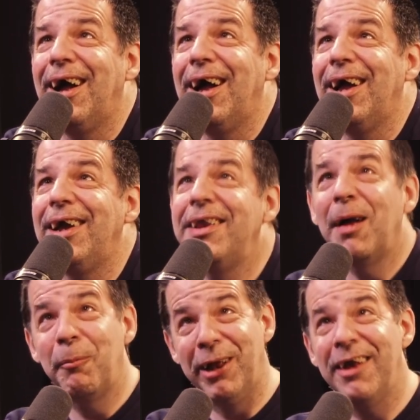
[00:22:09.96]
you're not
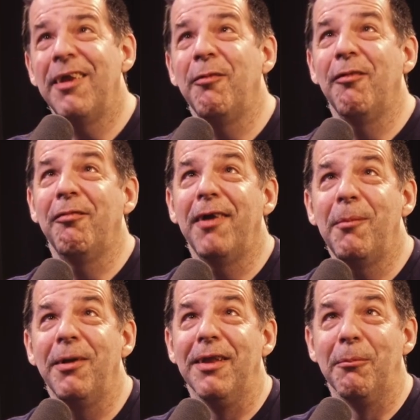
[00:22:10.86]
planning to sip in
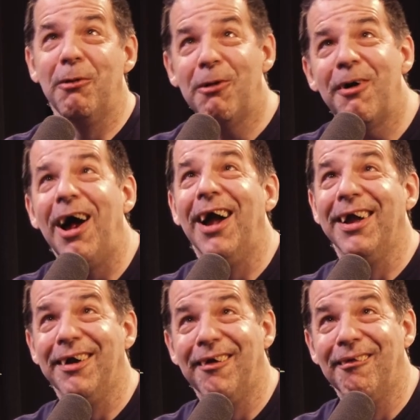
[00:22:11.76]
the pool, are
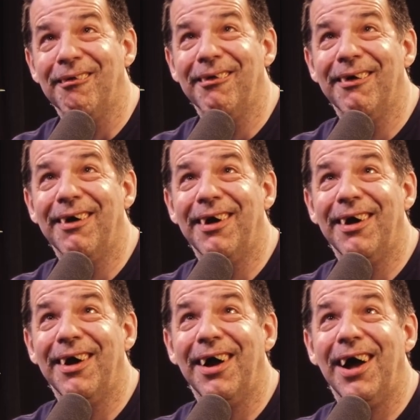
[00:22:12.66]
you?
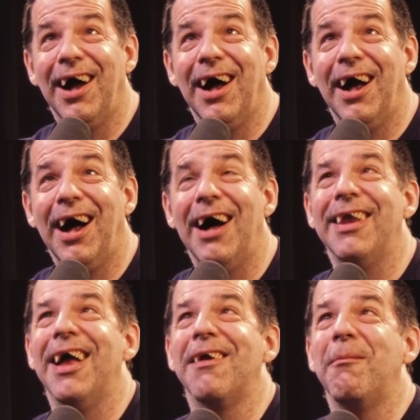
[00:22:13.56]
I
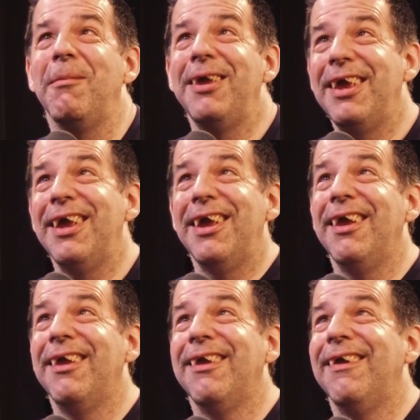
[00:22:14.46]
like, me?
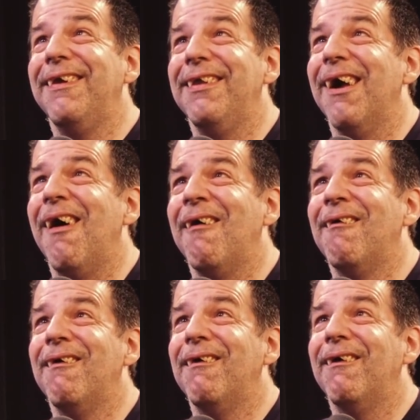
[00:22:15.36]
No,
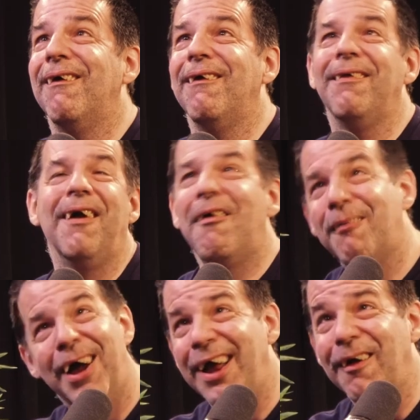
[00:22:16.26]
no
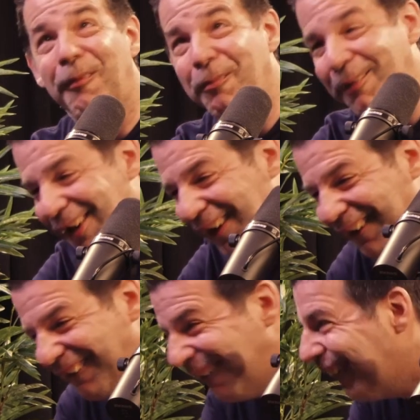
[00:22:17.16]
way, Jose.
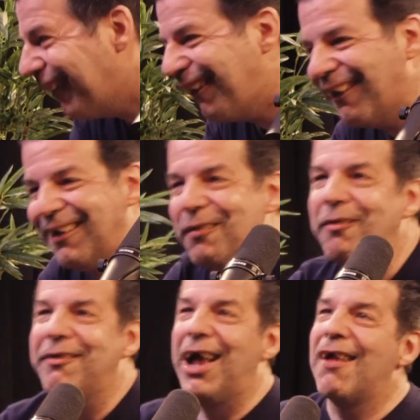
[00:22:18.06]
So
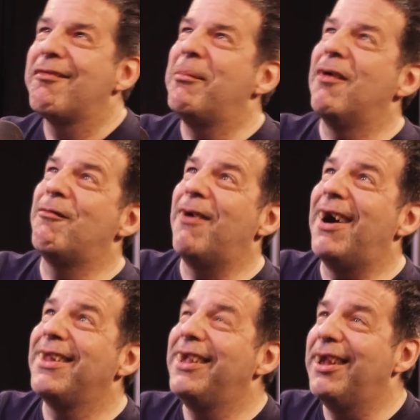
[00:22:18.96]
that's my
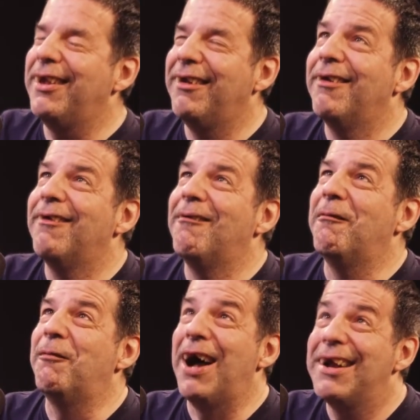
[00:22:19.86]
funny,
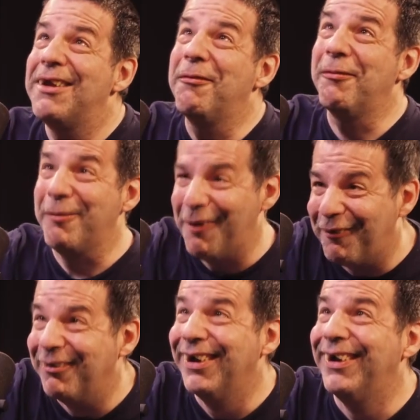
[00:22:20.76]
funny
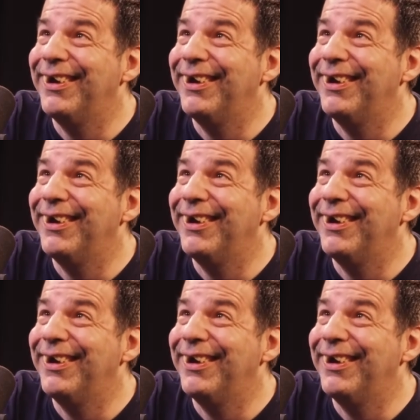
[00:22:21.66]
story.